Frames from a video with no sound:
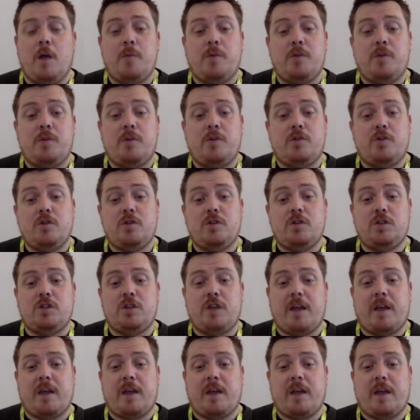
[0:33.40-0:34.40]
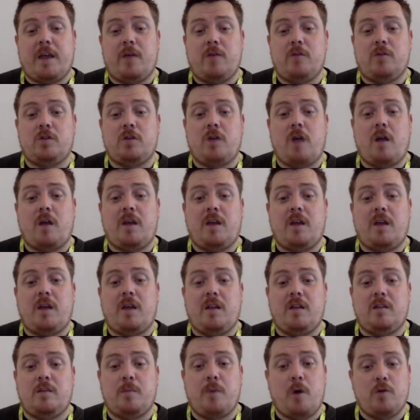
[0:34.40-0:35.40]
Be sure to check out
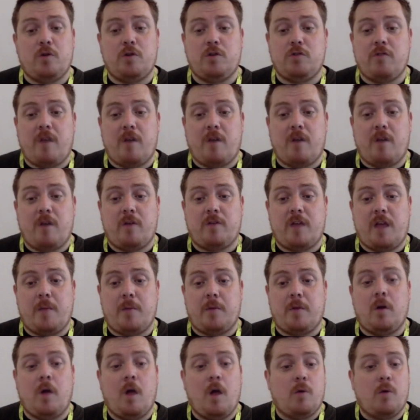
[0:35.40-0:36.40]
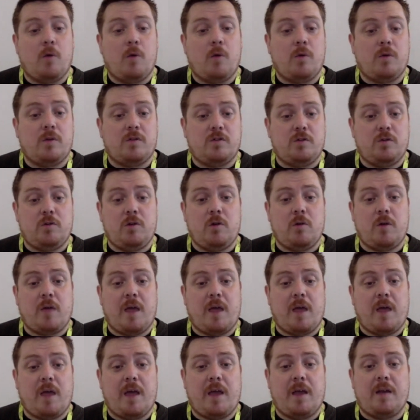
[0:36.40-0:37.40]
Keats Poetry Roundtable with Judy
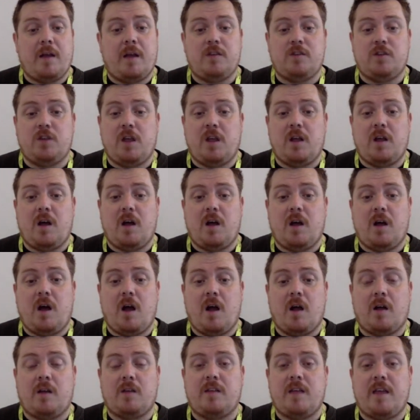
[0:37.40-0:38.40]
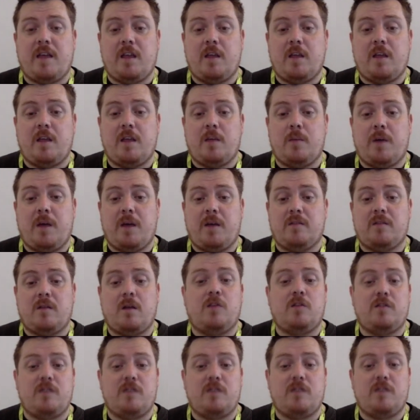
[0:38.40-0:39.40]
O'Kane and Jane Clark taking place
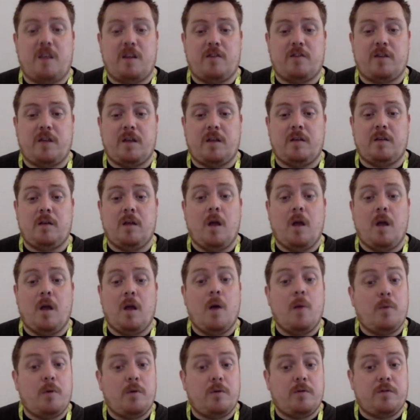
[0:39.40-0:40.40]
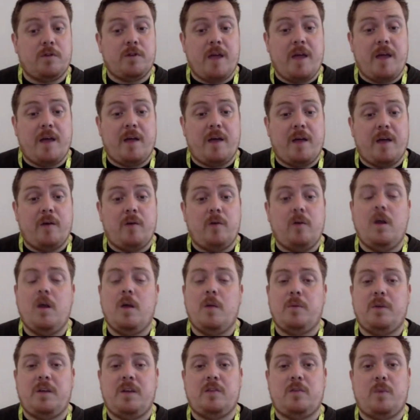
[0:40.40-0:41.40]
on Saturday. But for now,
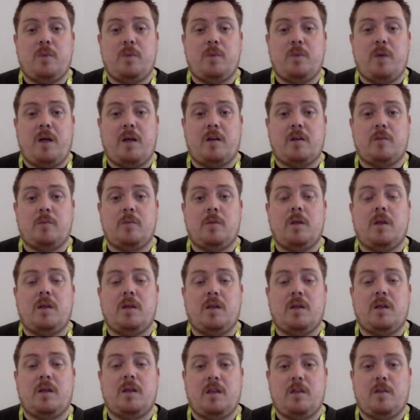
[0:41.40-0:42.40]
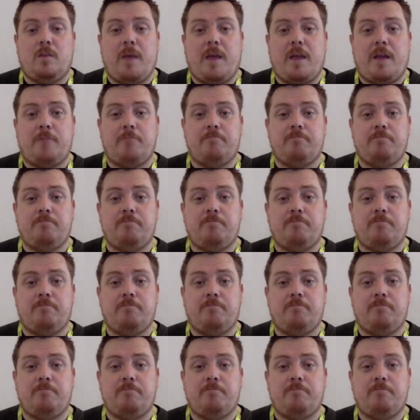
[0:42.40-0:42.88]
please welcome Keith Payne.